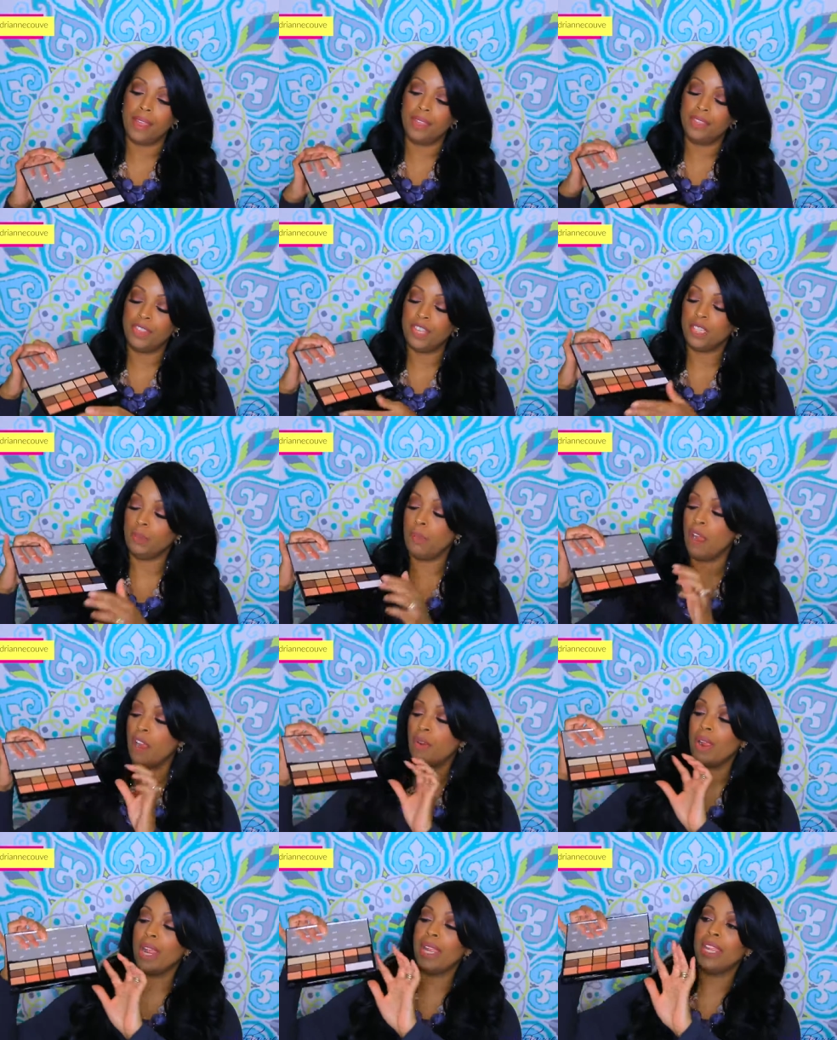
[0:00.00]
This
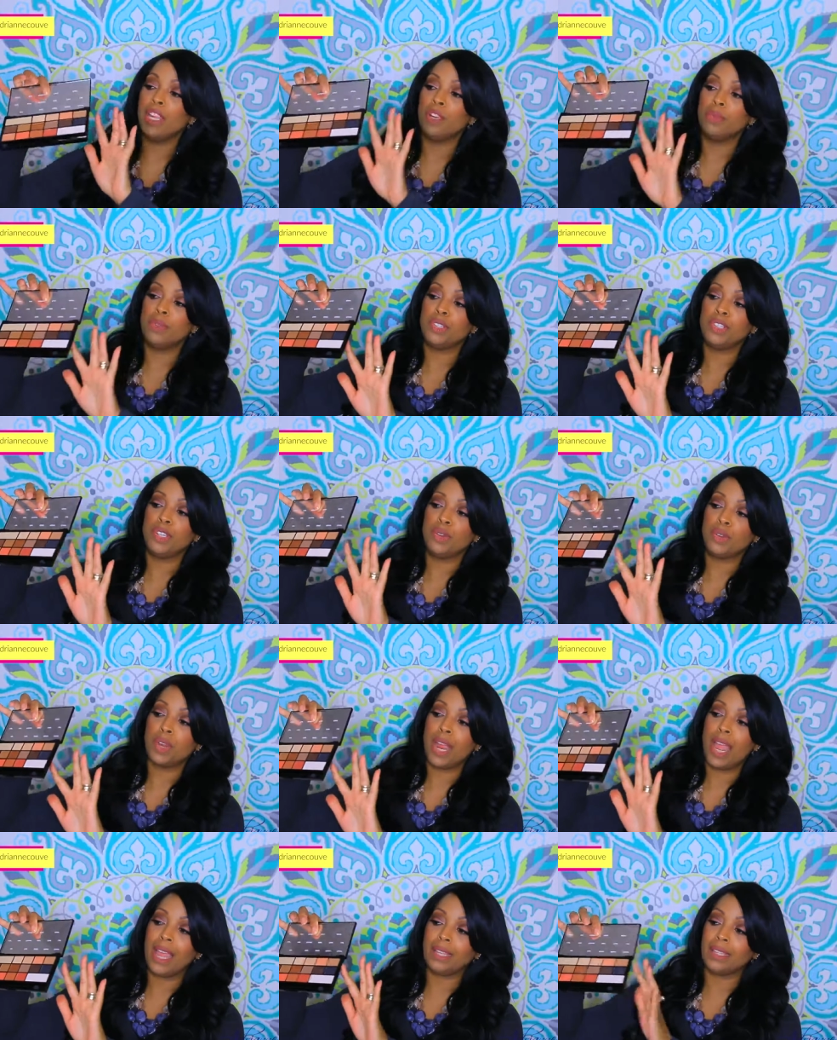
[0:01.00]
part right here was so
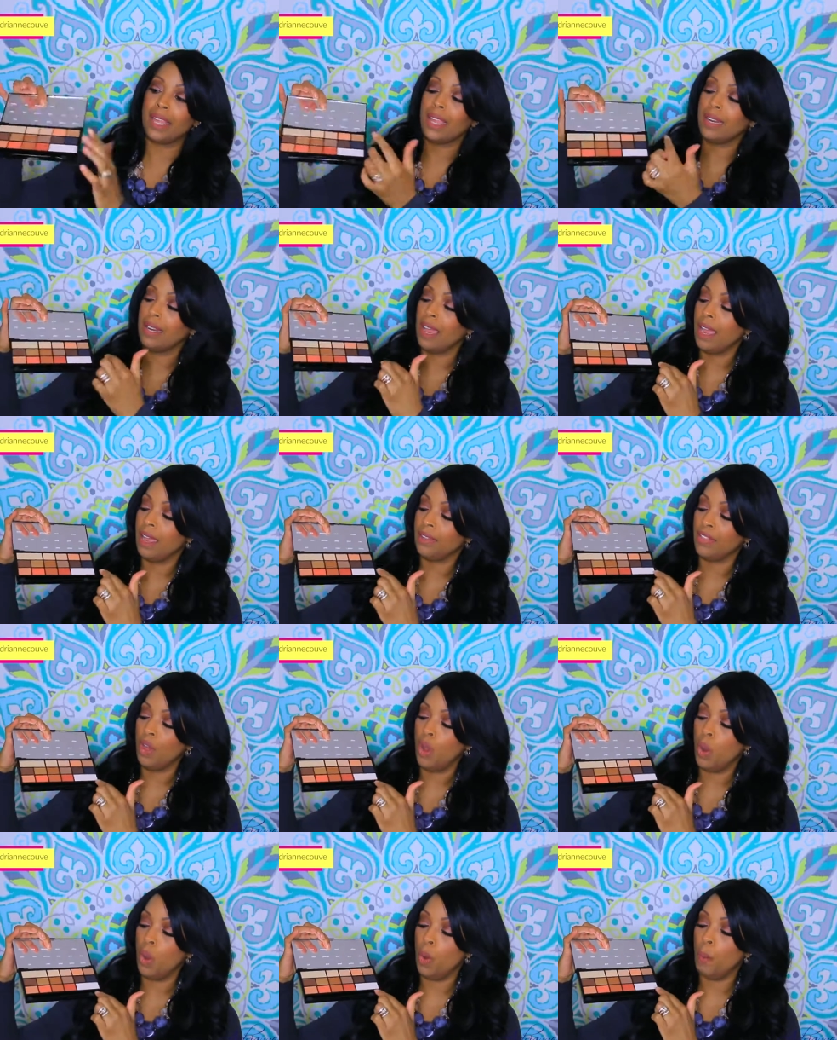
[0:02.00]
cracked that uh, the
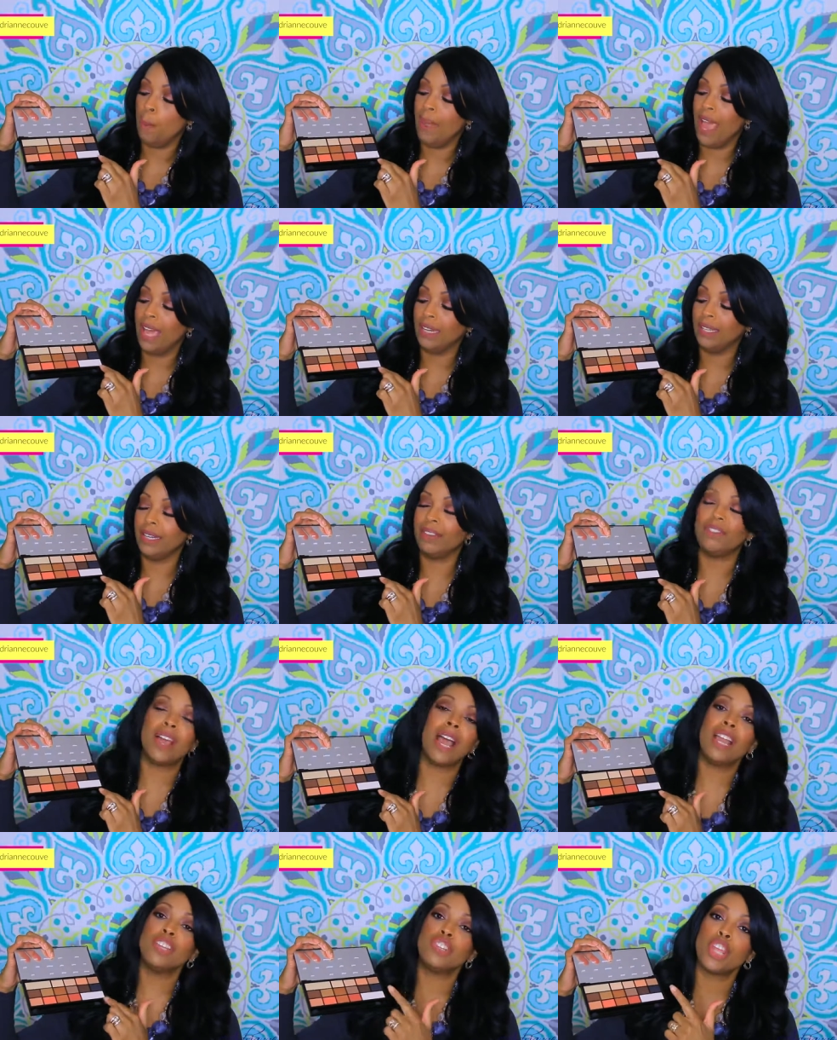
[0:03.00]
whole palette of
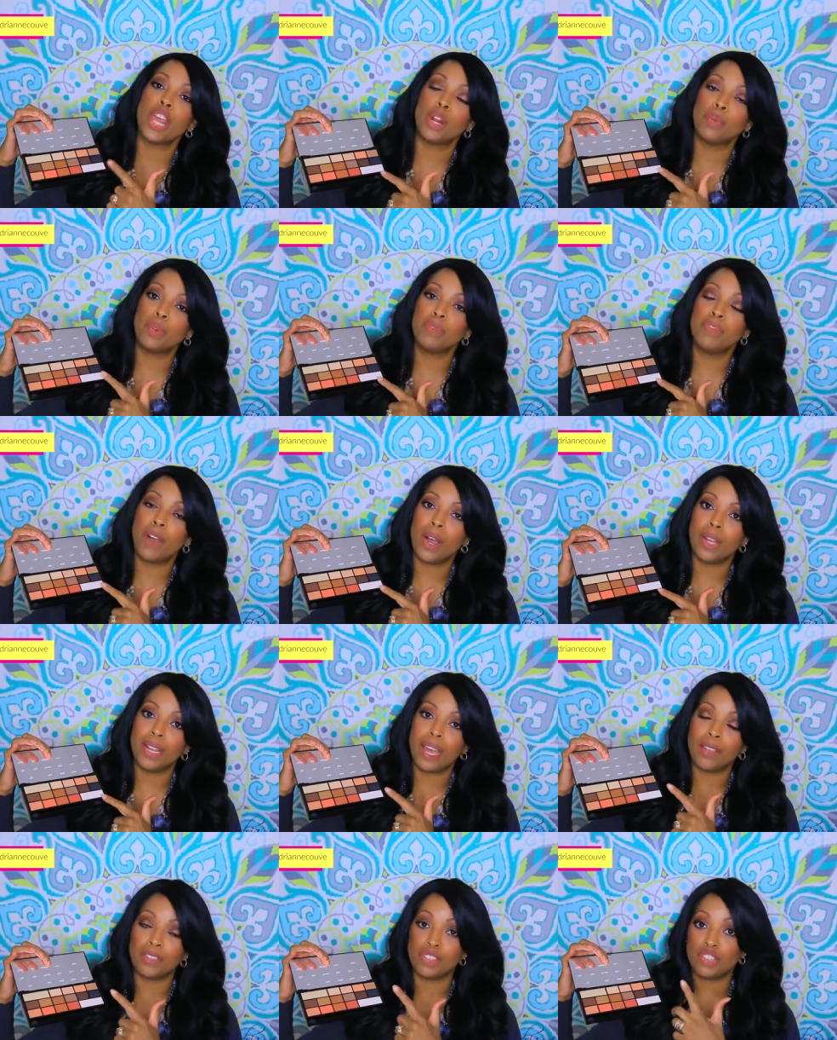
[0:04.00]
eyeshadow would fall
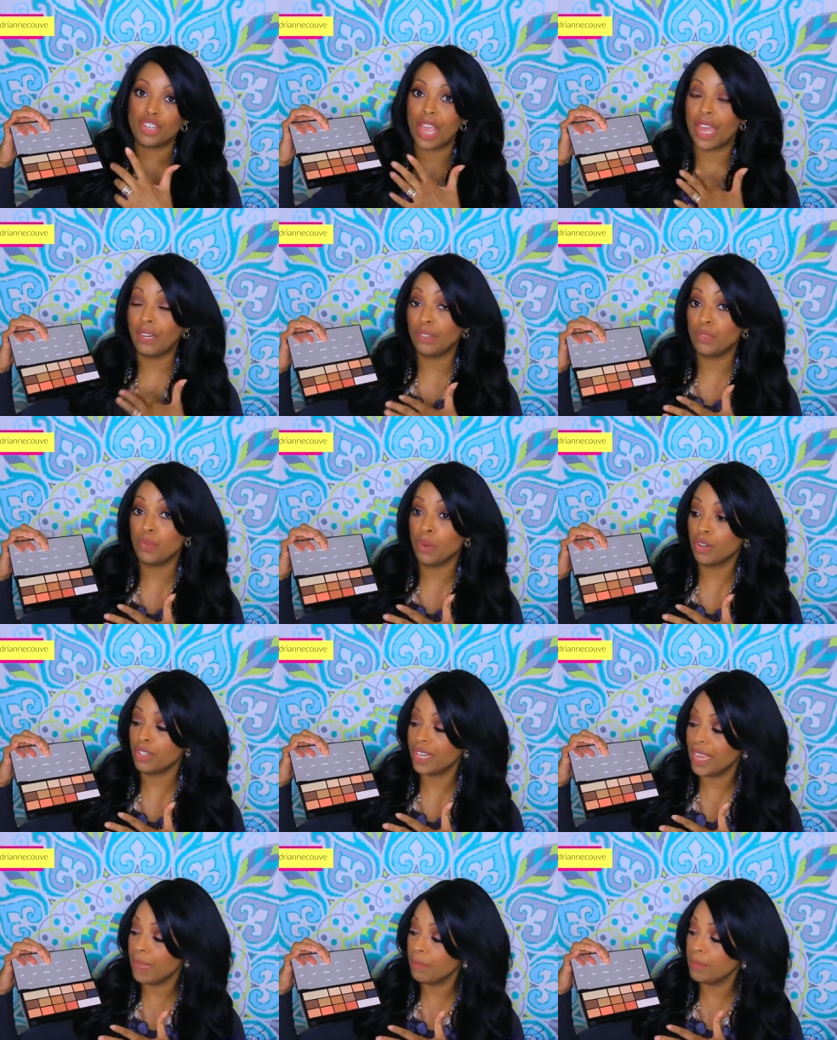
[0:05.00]
out. The shadows
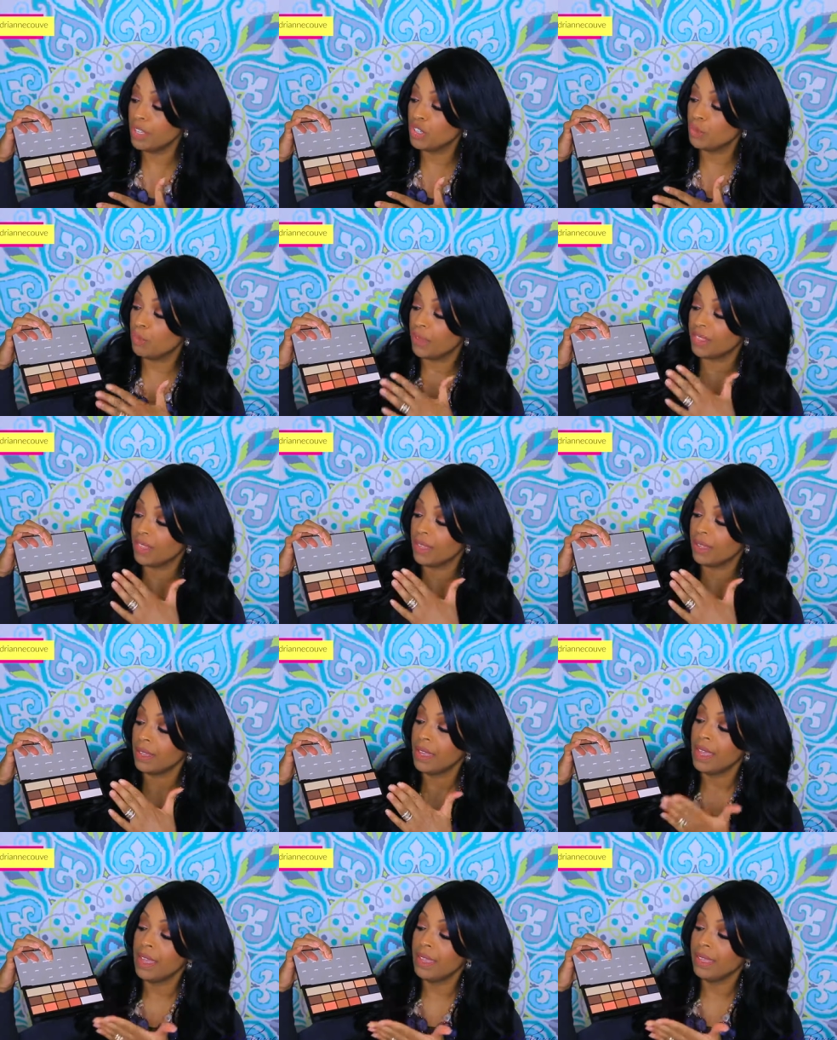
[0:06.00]
weren't damaged, but the
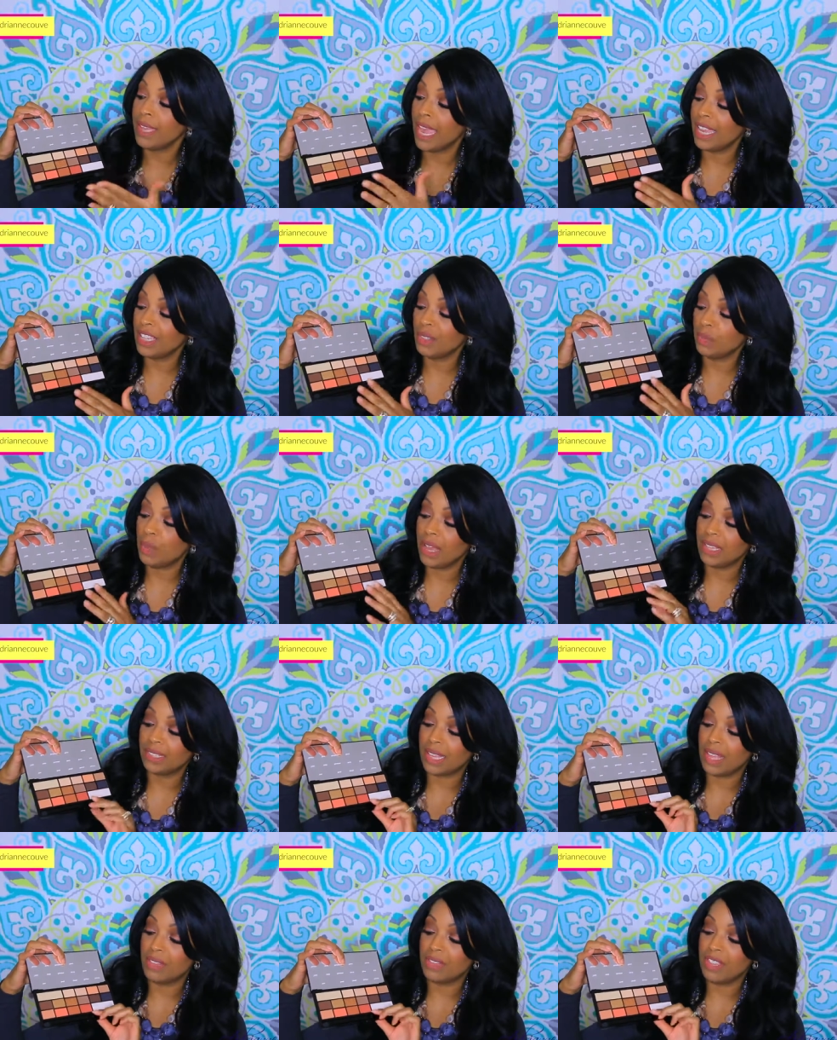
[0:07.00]
case
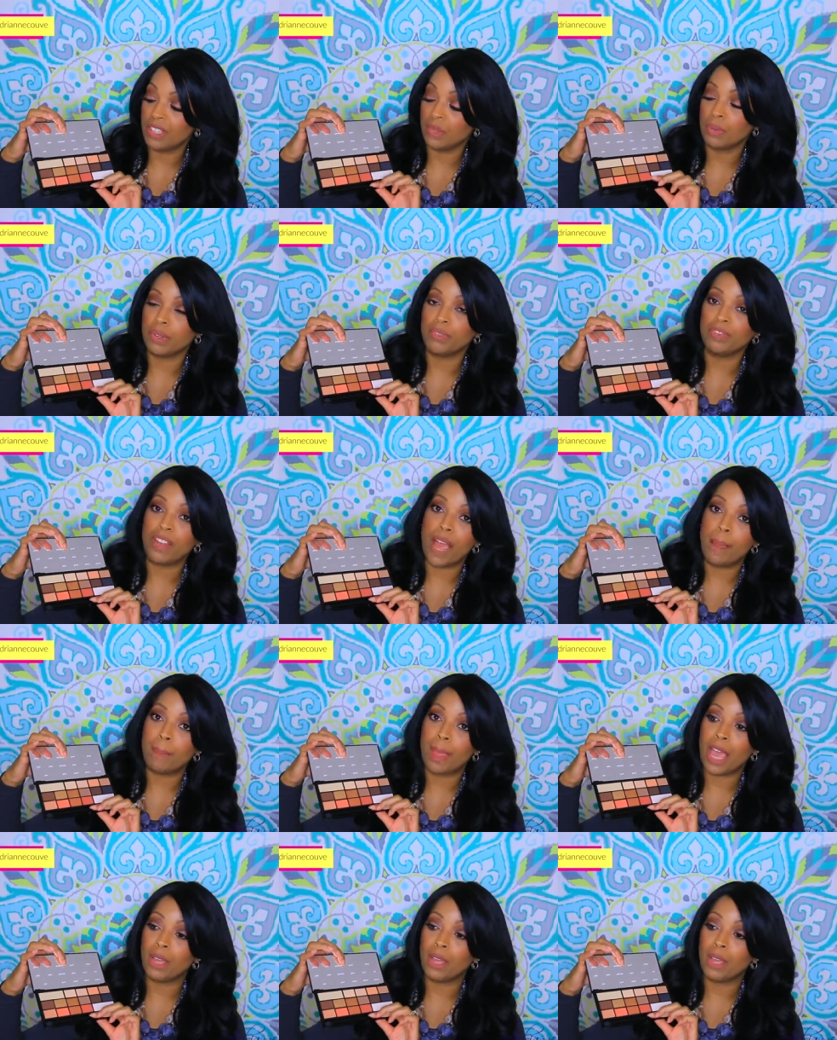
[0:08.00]
was, and this would flop